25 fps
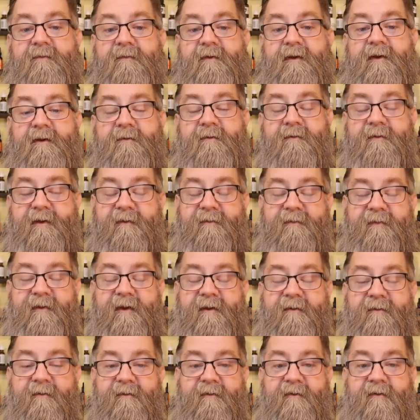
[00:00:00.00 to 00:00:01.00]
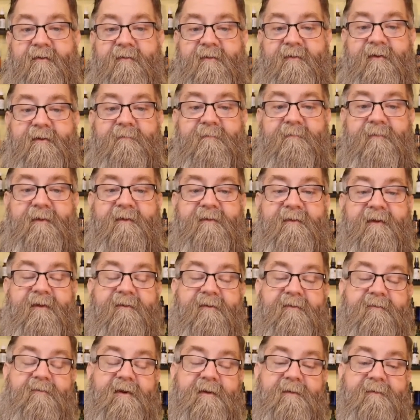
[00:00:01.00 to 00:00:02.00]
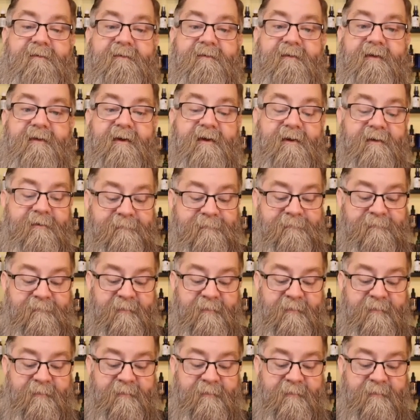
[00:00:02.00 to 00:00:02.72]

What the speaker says: he'll get that going and get that on the website.